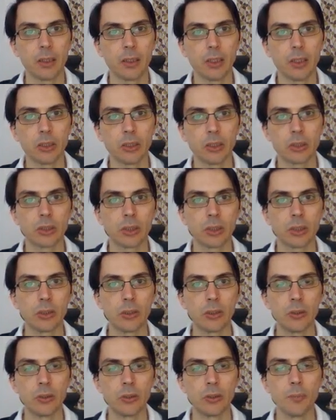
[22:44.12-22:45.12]

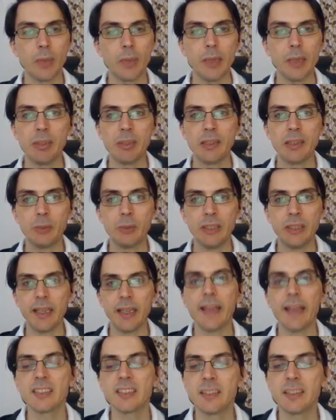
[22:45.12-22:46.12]
So maybe we
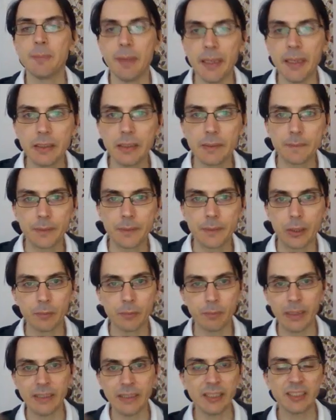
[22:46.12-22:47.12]
estimate from
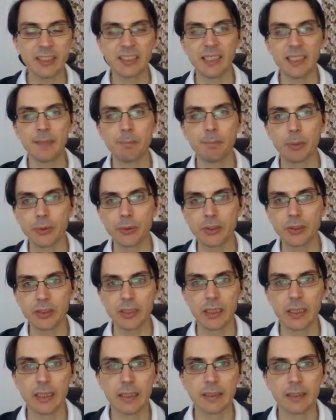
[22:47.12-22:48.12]
many samples
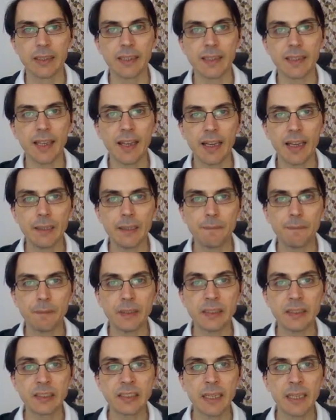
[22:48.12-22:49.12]
that the length
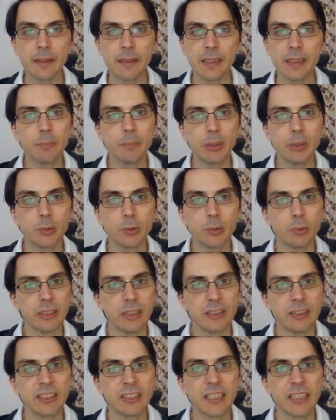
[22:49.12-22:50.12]
is something between
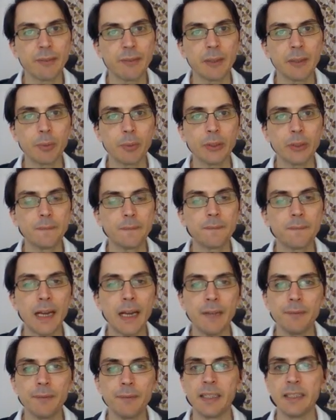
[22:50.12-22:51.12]
7.5
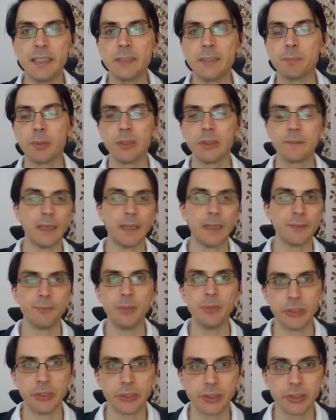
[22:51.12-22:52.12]
and 8.5
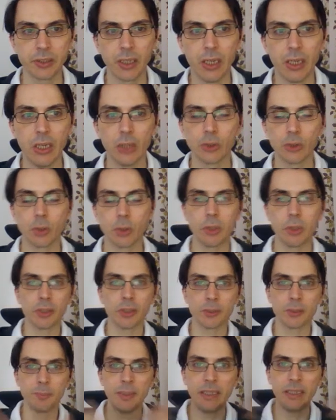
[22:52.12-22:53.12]
meters. So we got
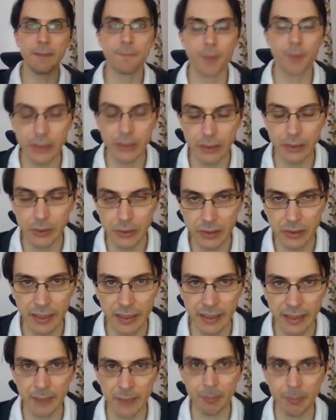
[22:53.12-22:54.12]
many fossils,
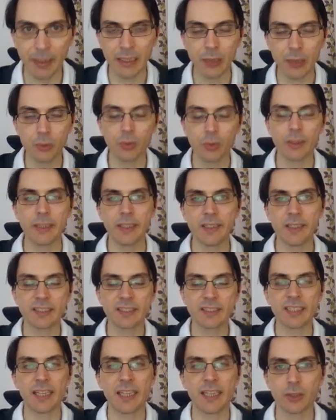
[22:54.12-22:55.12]
and by calculating the
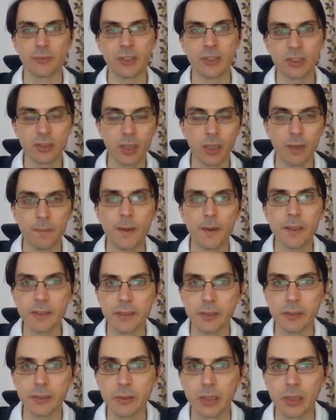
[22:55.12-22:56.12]
size of the
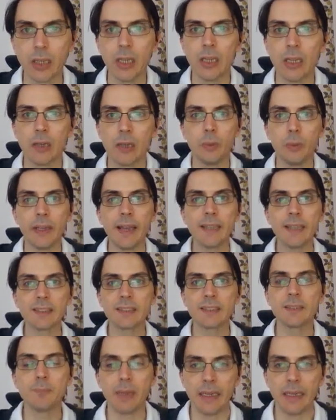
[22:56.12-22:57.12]
fossils, we
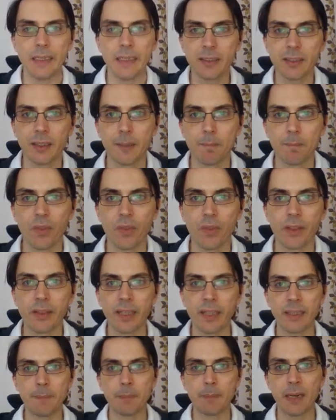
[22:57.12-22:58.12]
estimate that
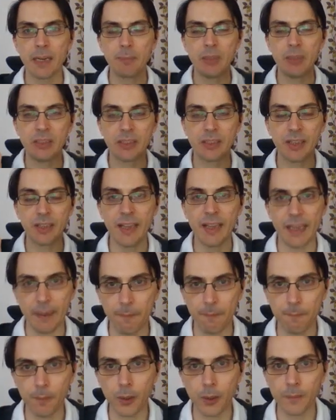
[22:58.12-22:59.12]
the parameter
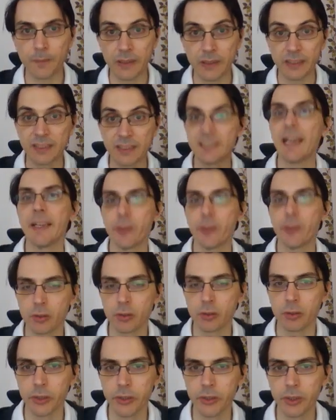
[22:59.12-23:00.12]
length of this
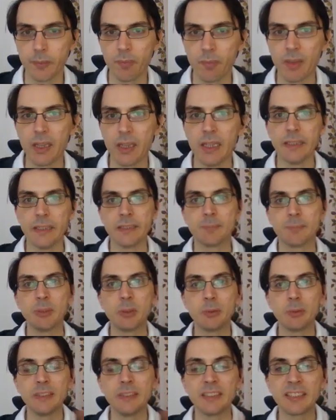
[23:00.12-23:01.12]
dinosaur is
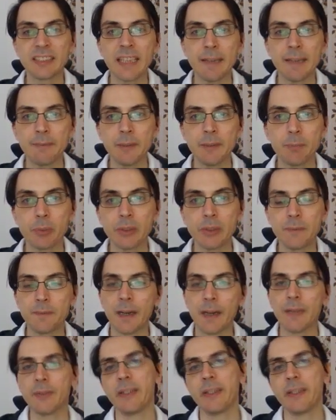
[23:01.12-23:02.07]
between 7.5 and